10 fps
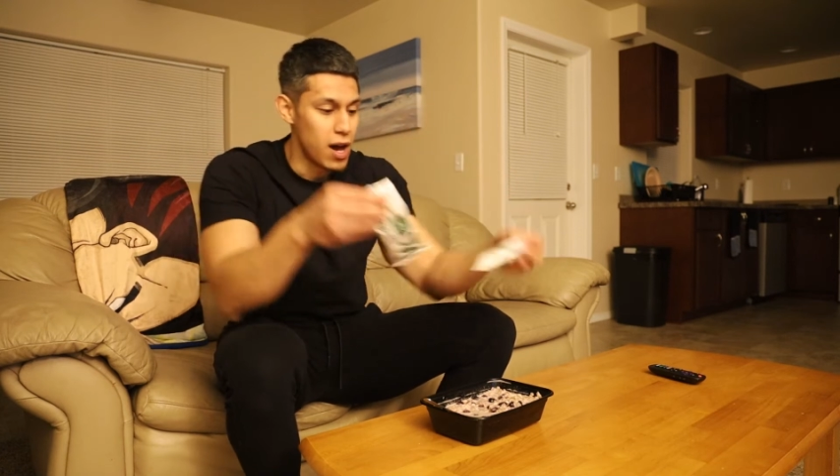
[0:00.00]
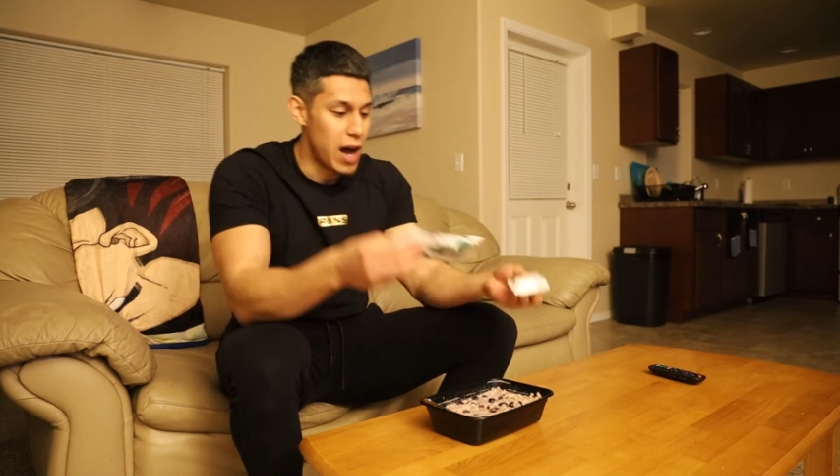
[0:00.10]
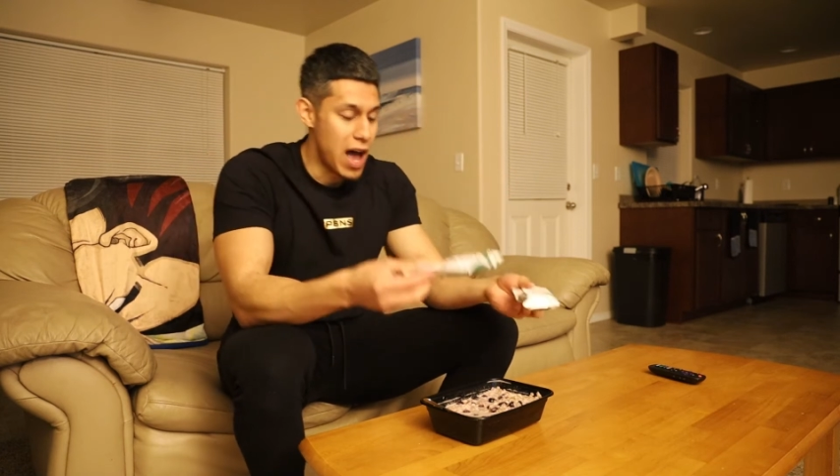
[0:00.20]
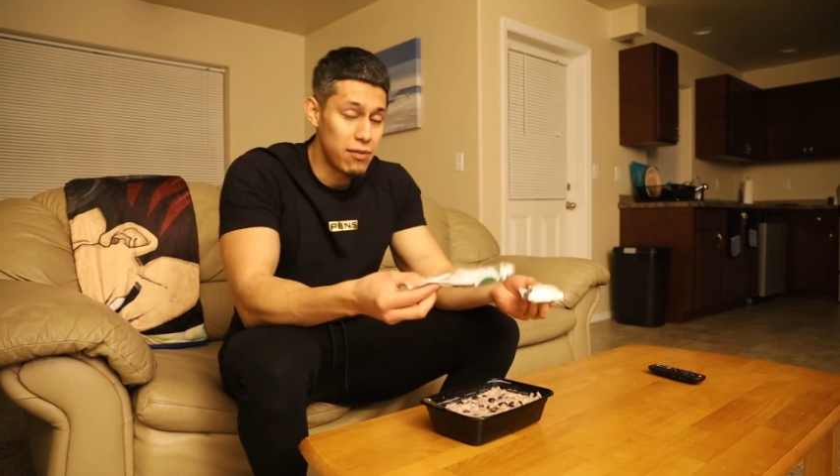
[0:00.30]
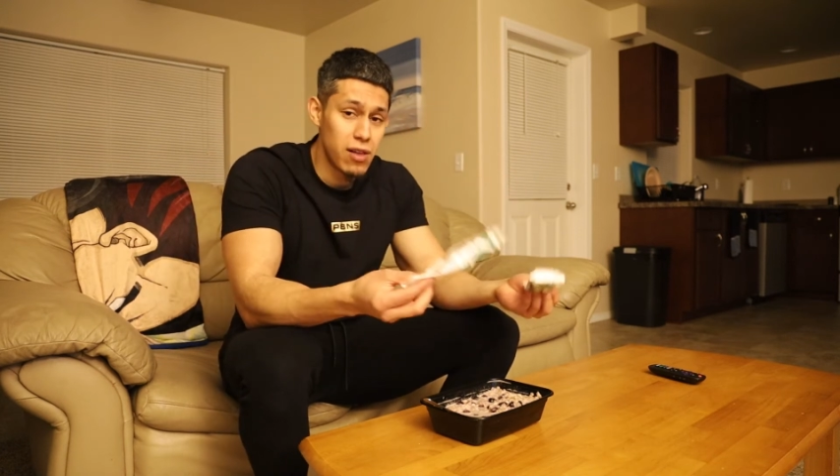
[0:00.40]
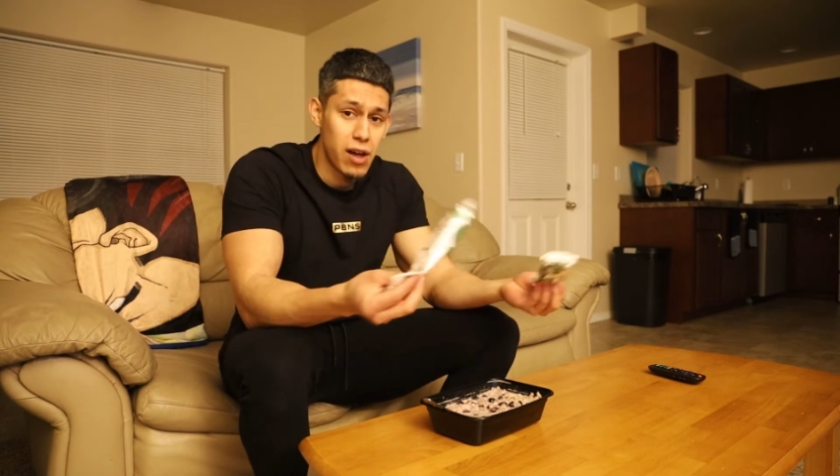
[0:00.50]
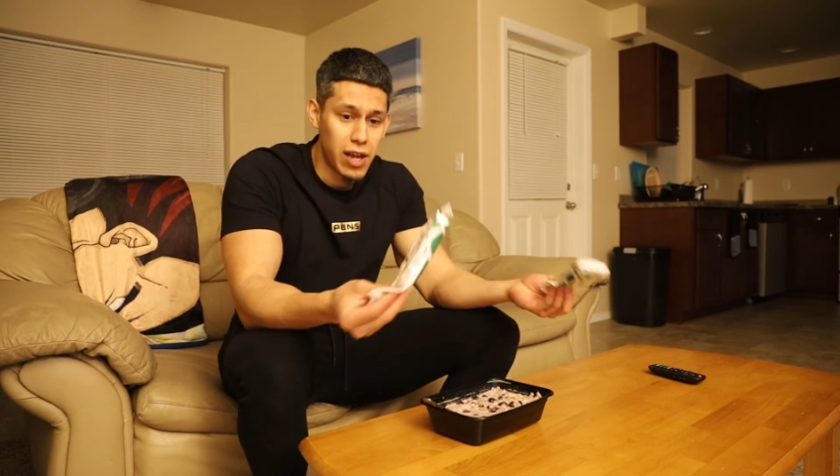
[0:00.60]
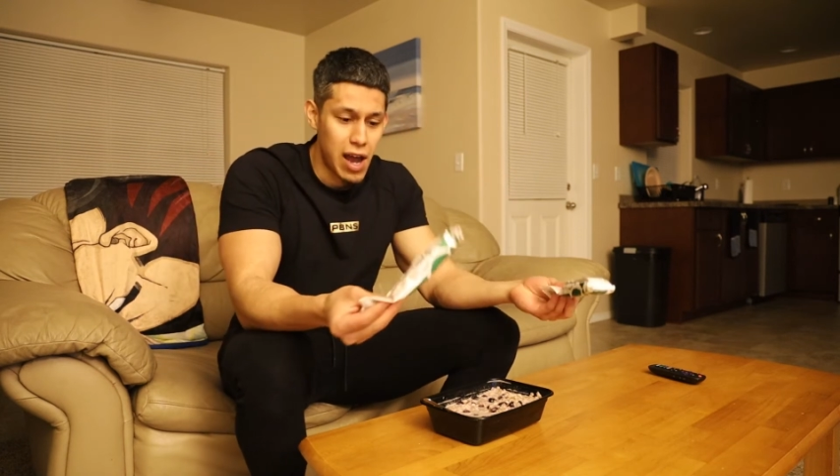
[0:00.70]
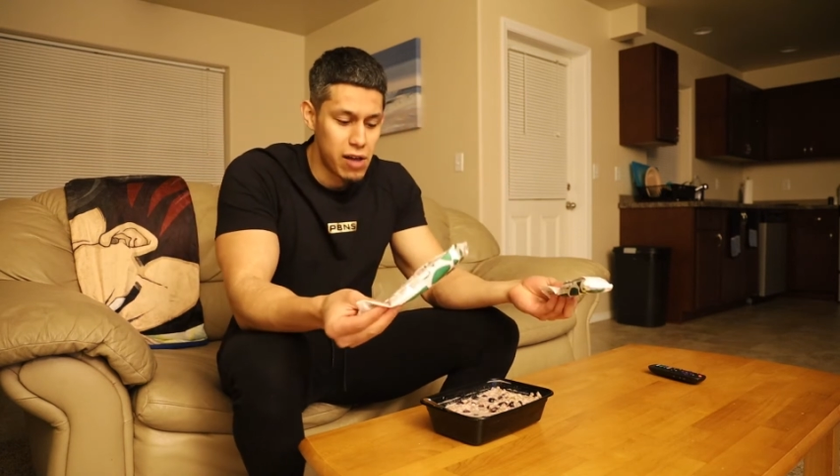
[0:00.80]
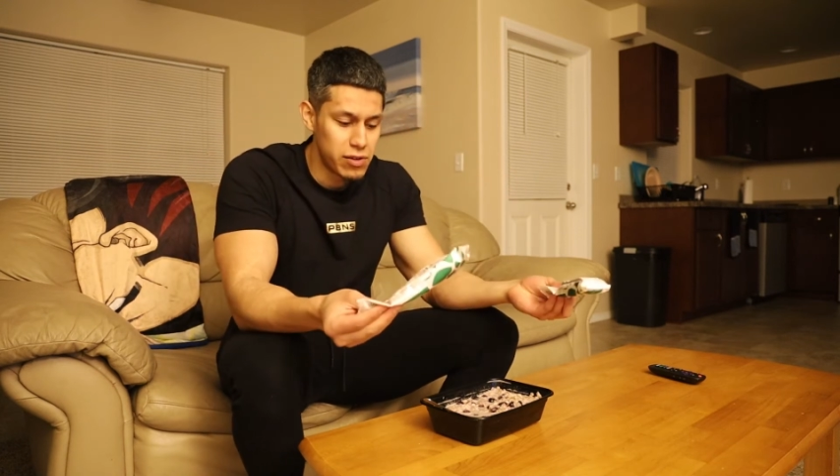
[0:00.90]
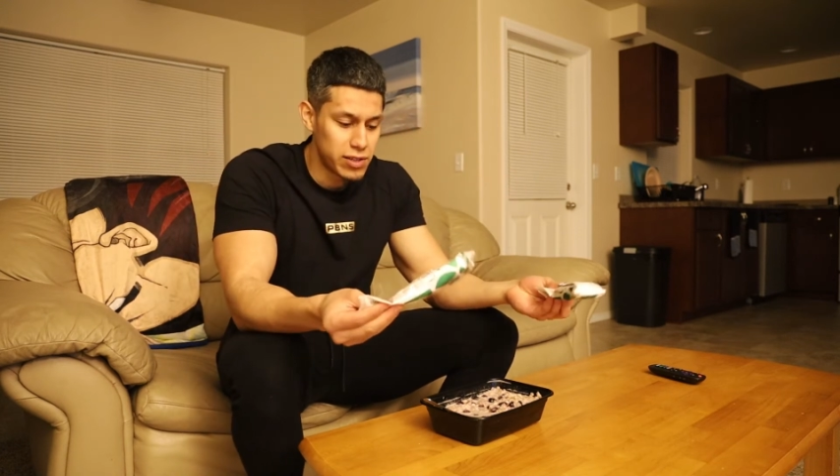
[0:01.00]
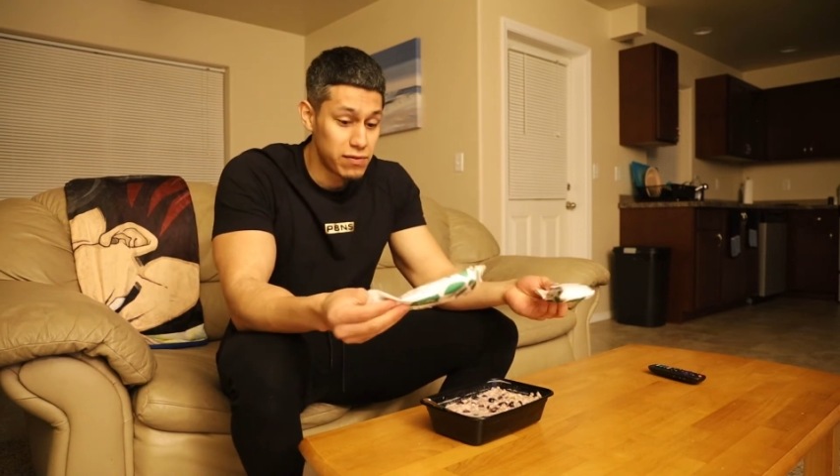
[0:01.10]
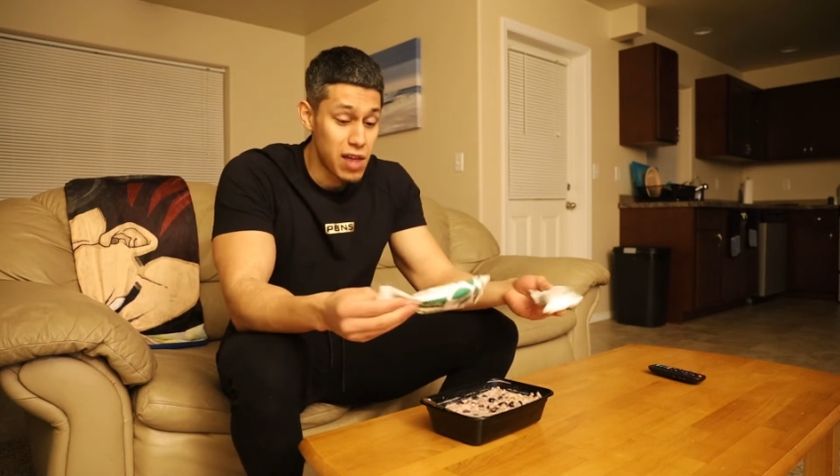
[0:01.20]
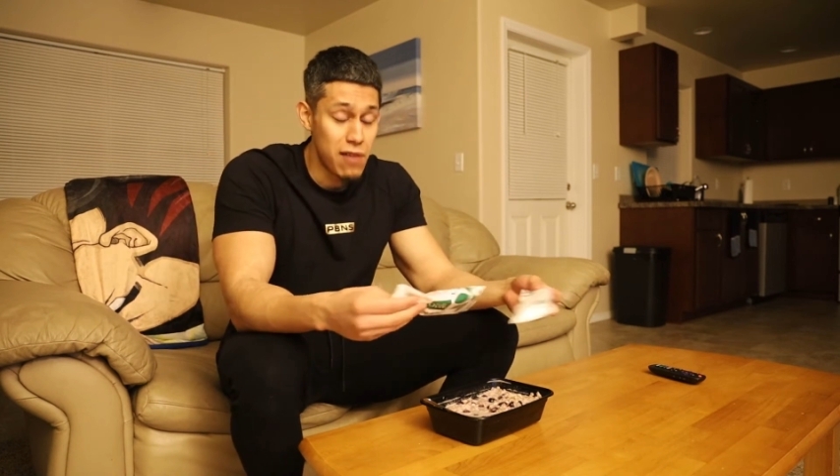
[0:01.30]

I have a lot of calories left.